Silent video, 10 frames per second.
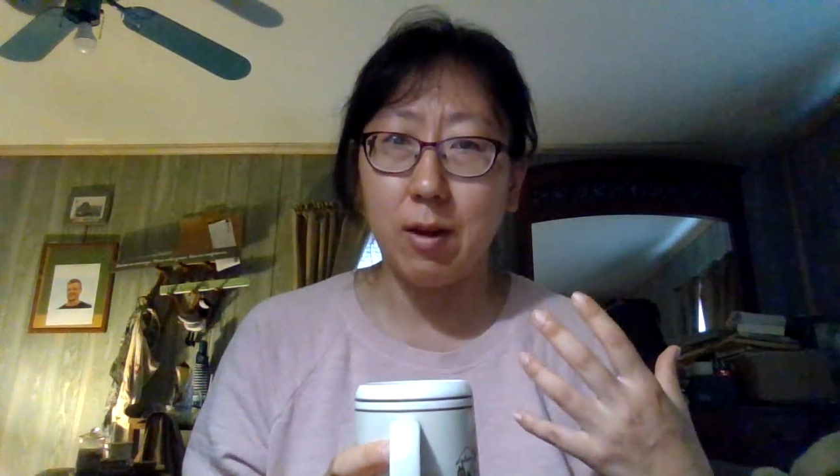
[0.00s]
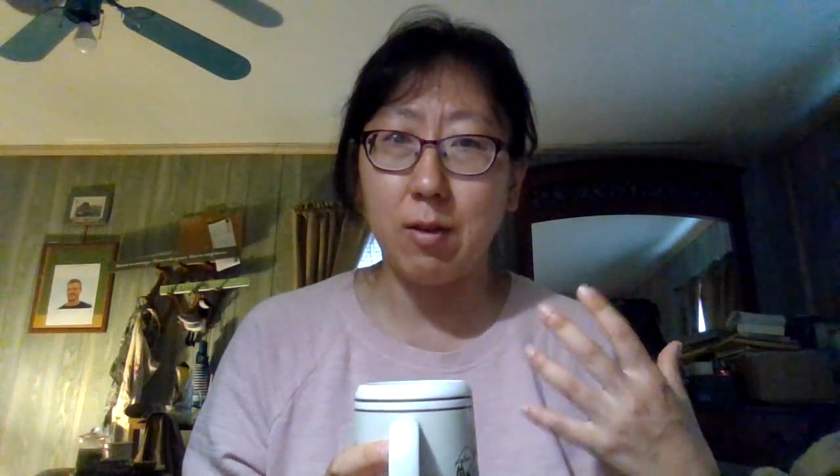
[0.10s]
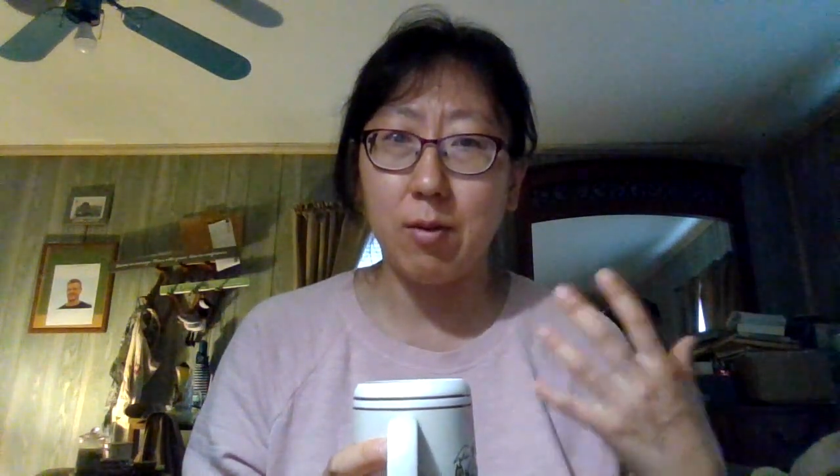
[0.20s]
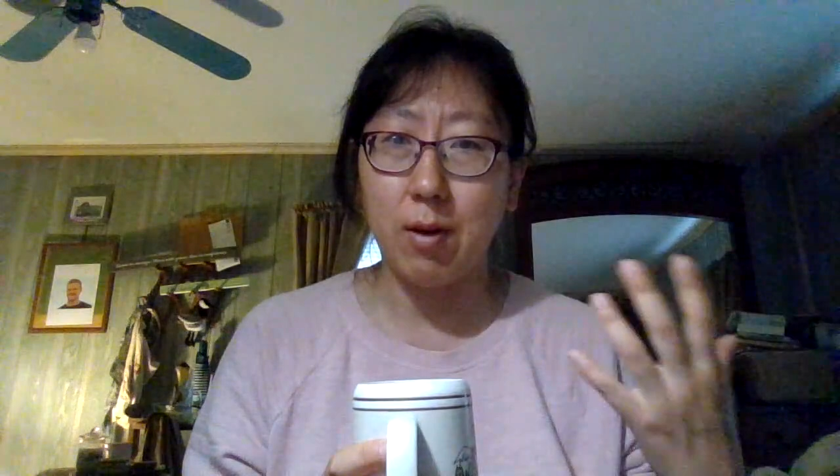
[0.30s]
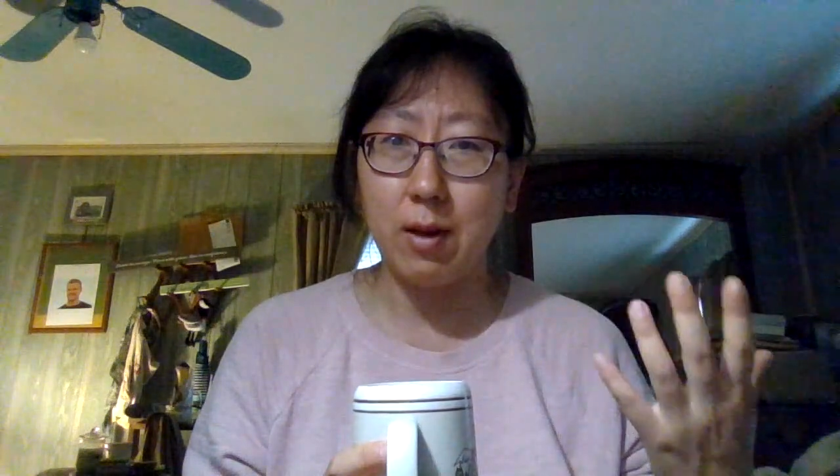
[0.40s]

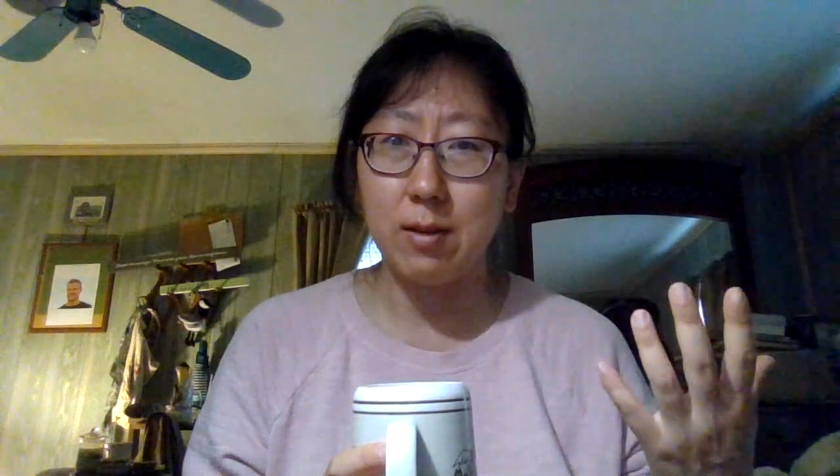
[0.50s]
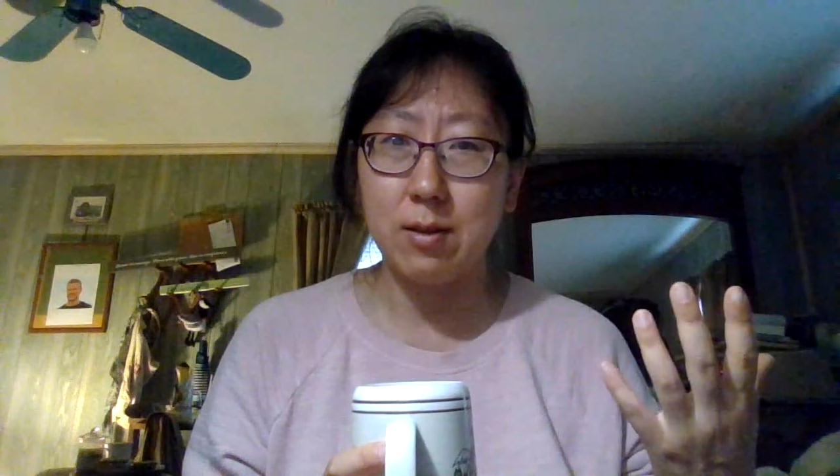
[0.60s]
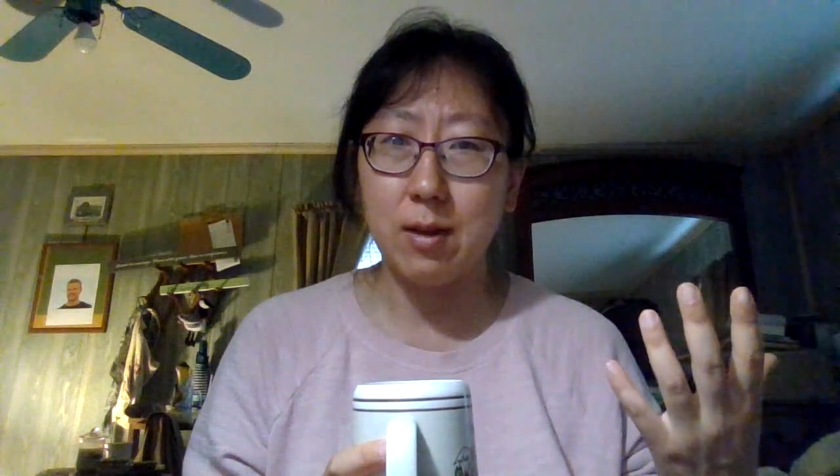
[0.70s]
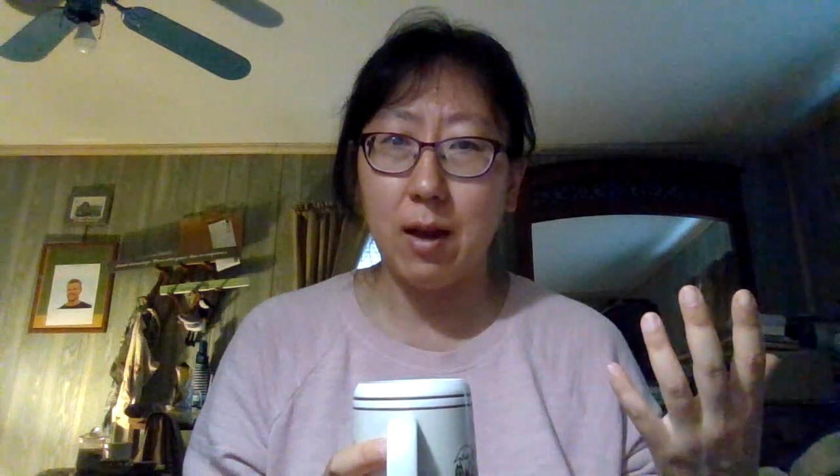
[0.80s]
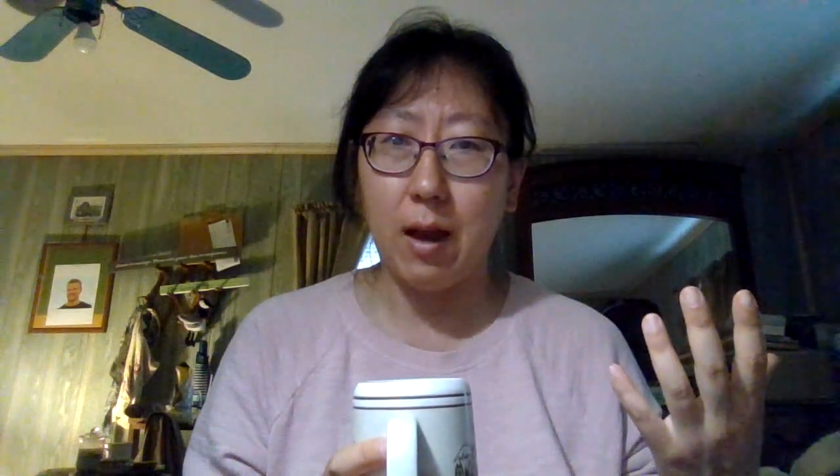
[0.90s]
Otherwise,
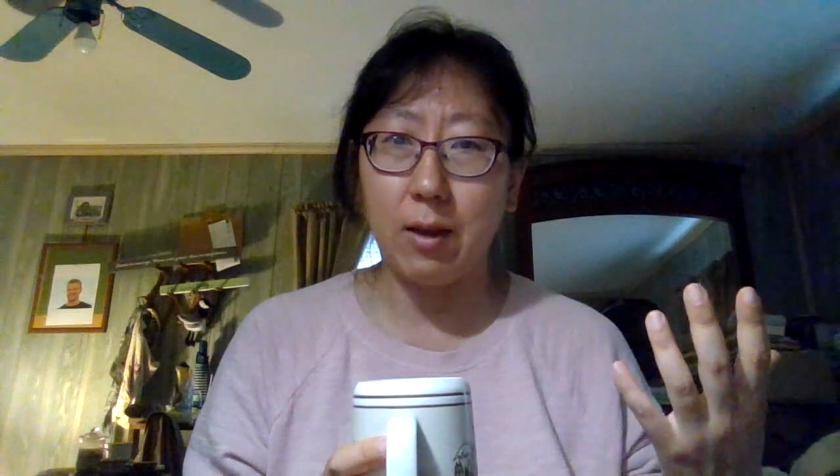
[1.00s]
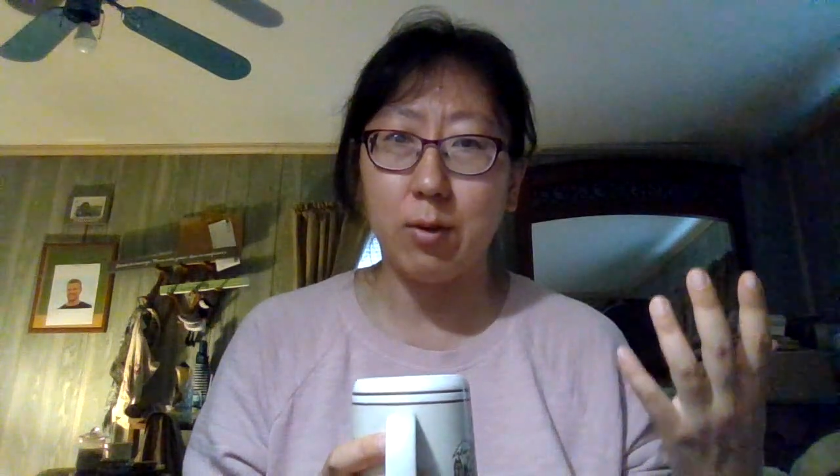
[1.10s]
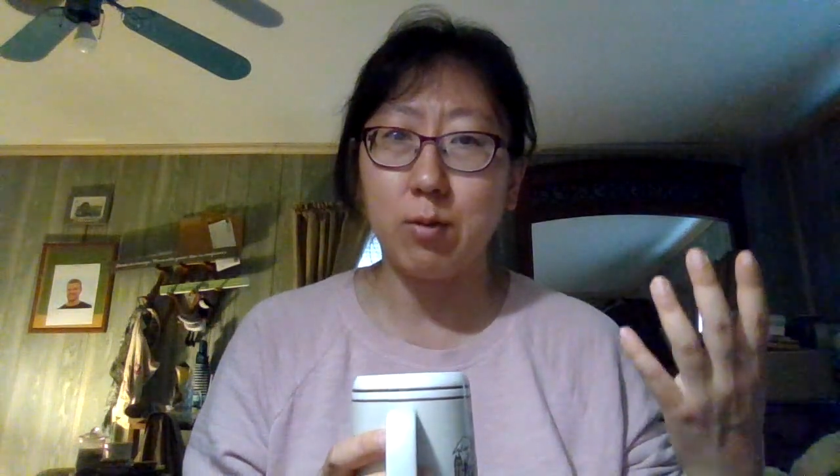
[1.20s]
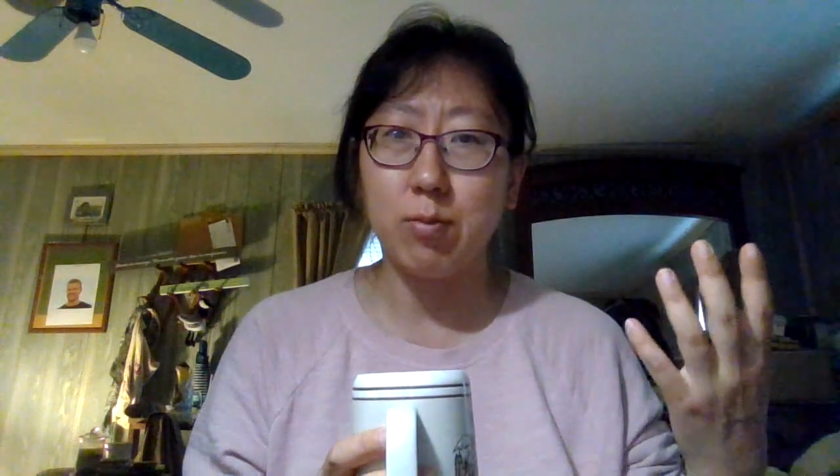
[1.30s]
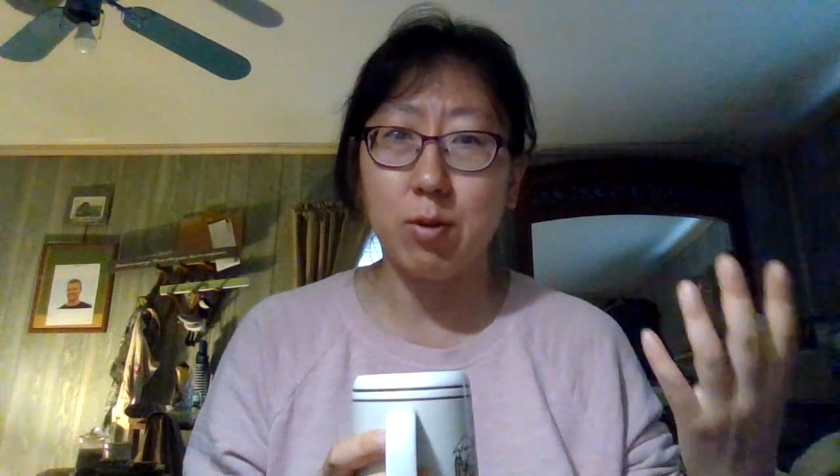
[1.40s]
I
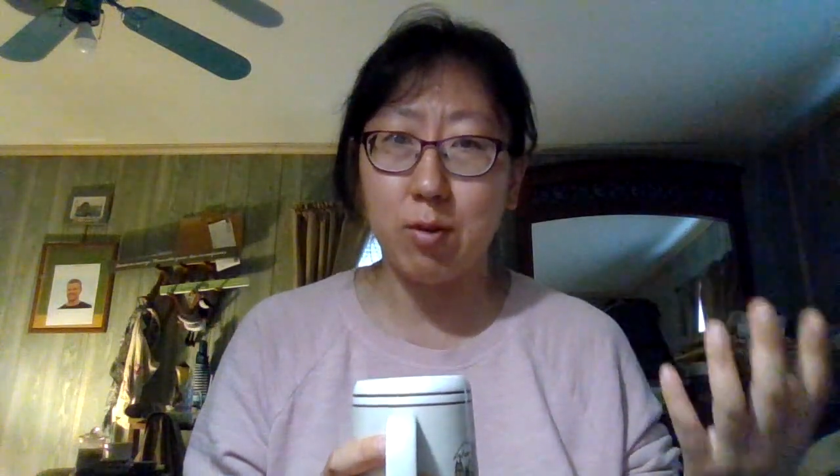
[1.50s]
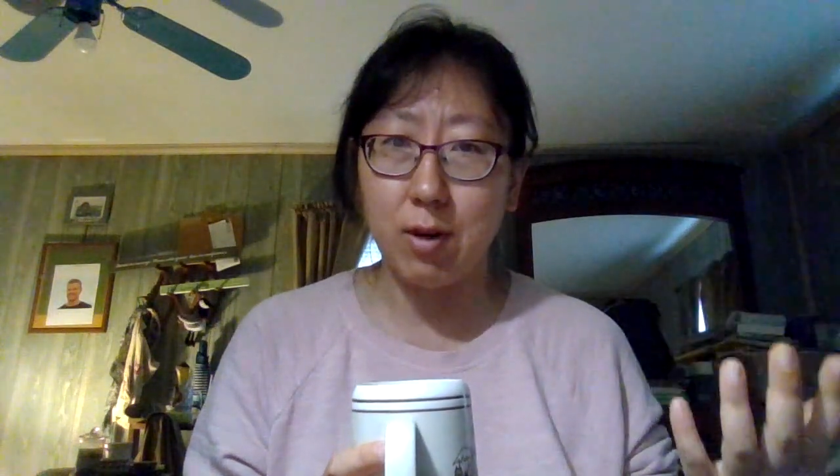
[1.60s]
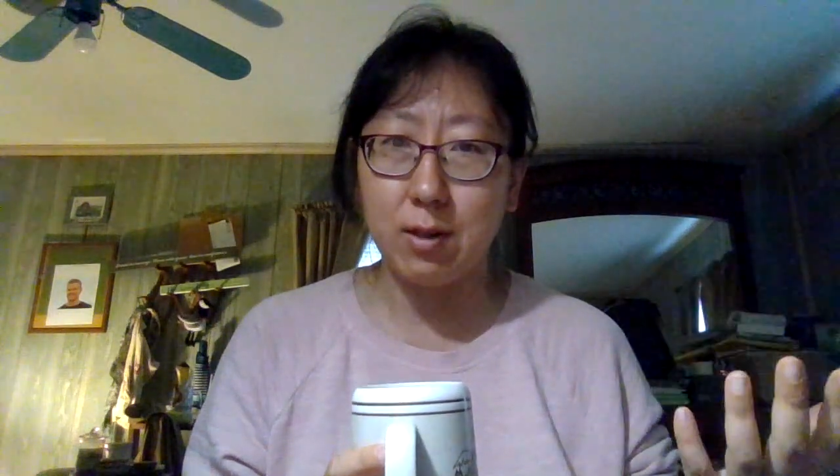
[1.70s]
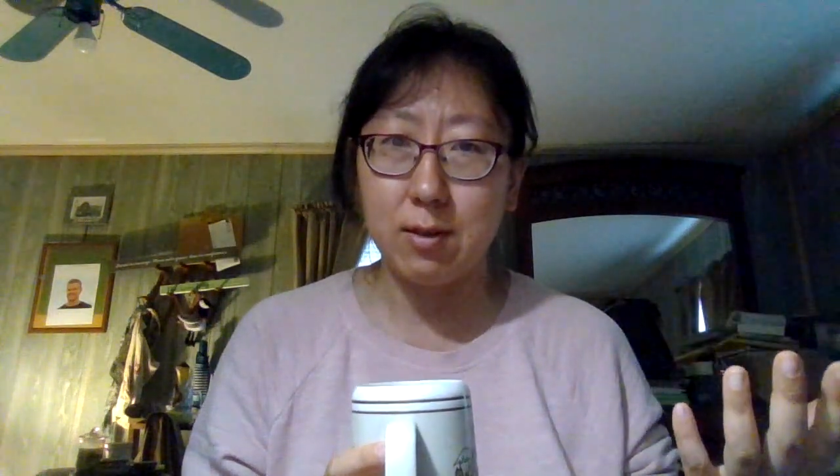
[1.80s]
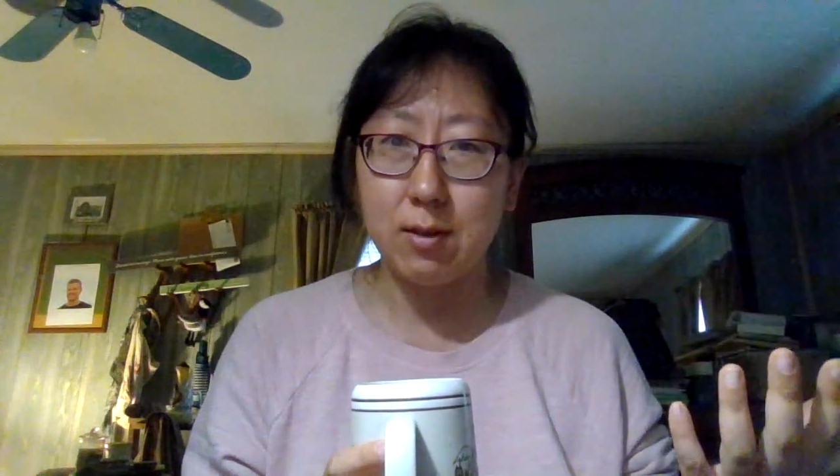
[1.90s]
don't
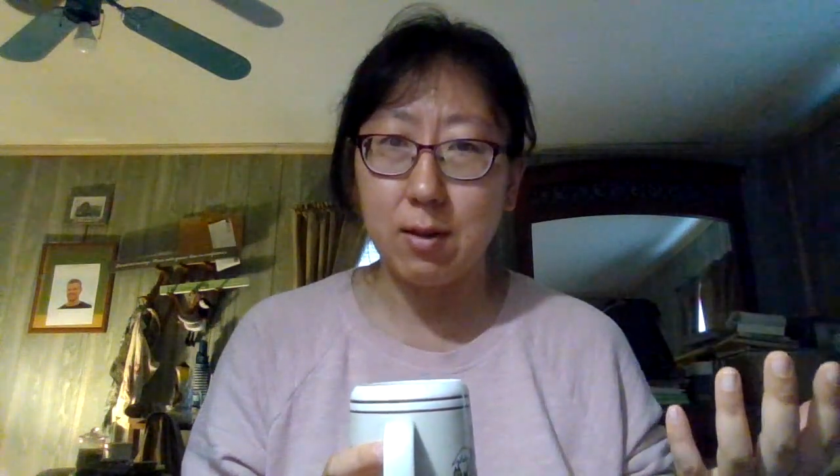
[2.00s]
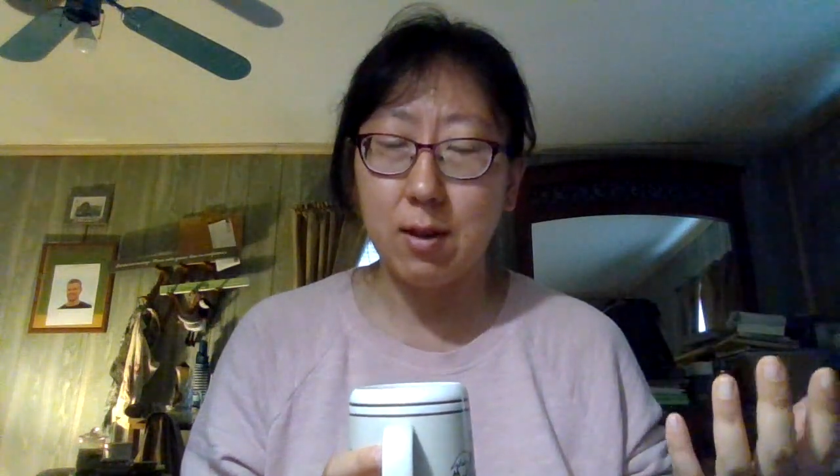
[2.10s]
progress.